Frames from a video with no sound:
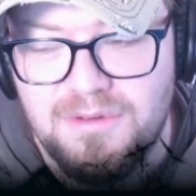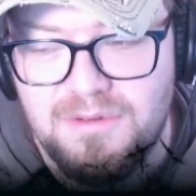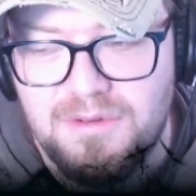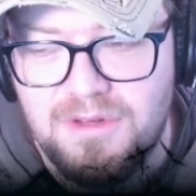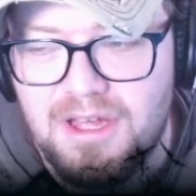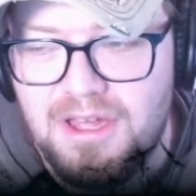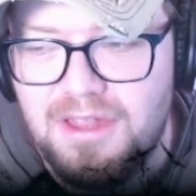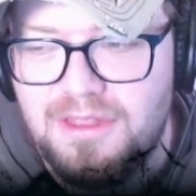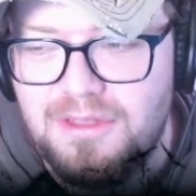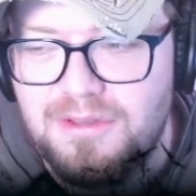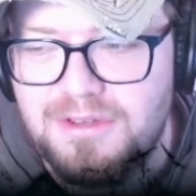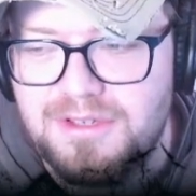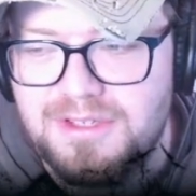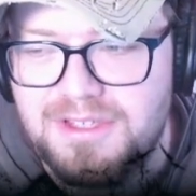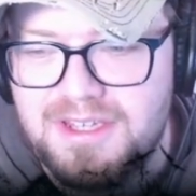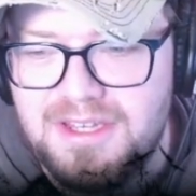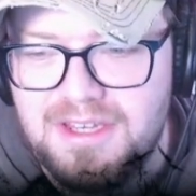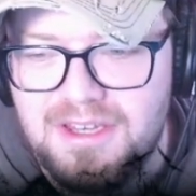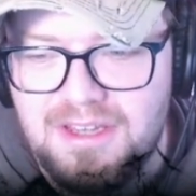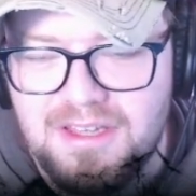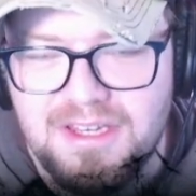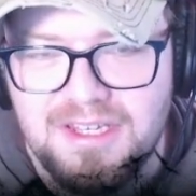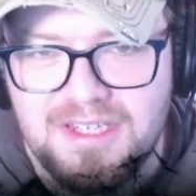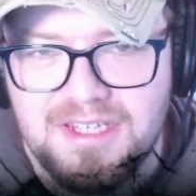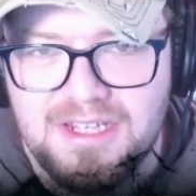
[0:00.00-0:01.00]
I thought it was a
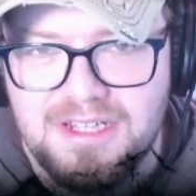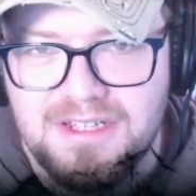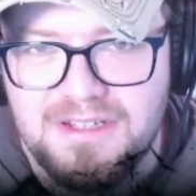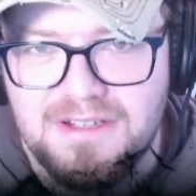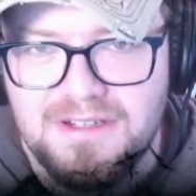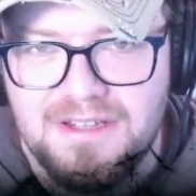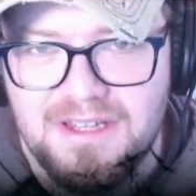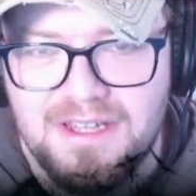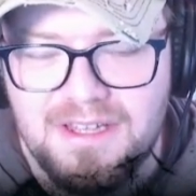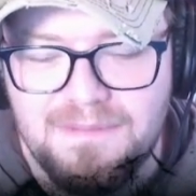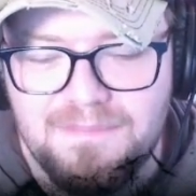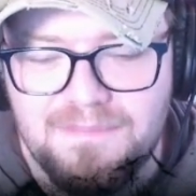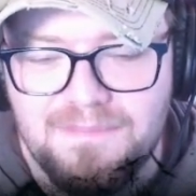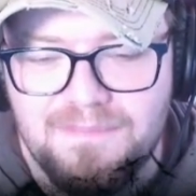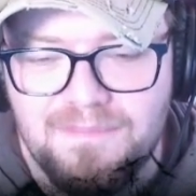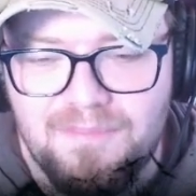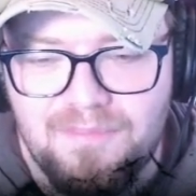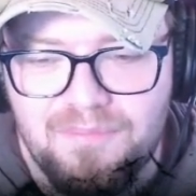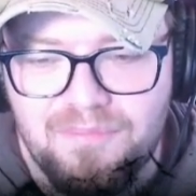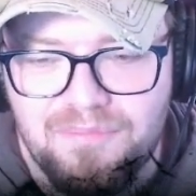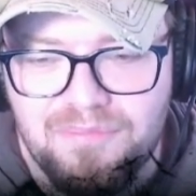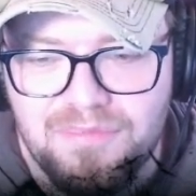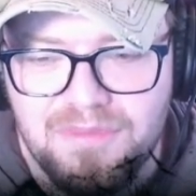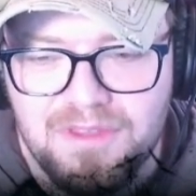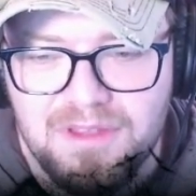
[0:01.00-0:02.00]
nice little
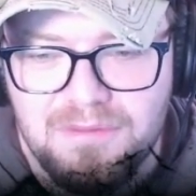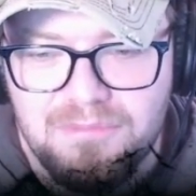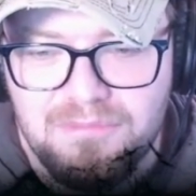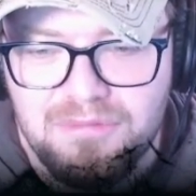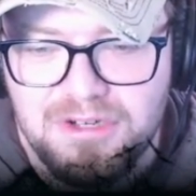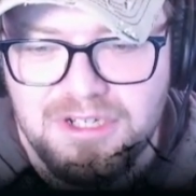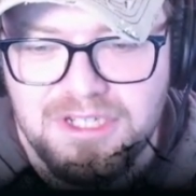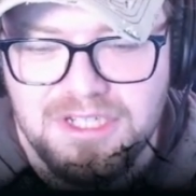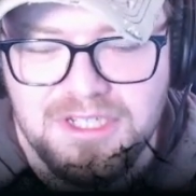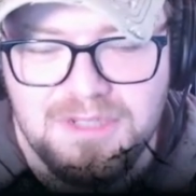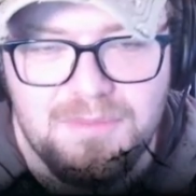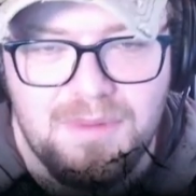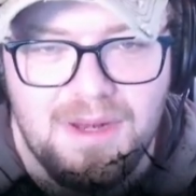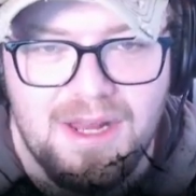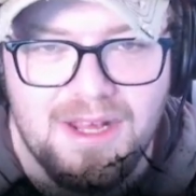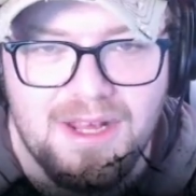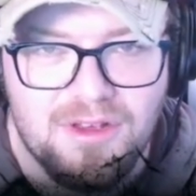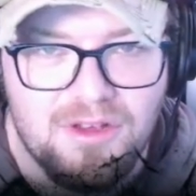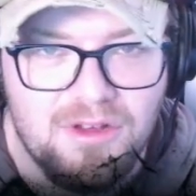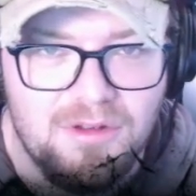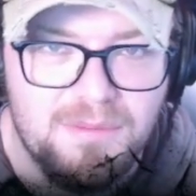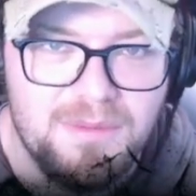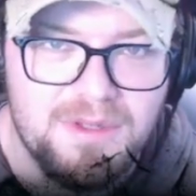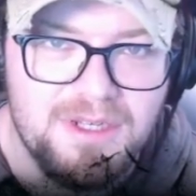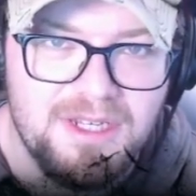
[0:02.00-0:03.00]
British black
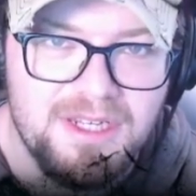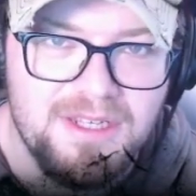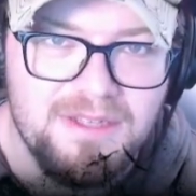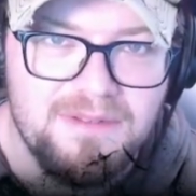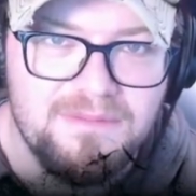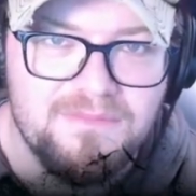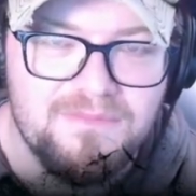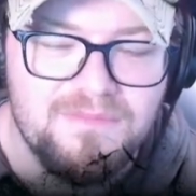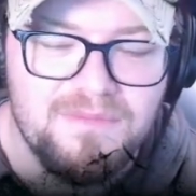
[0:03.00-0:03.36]
comedy.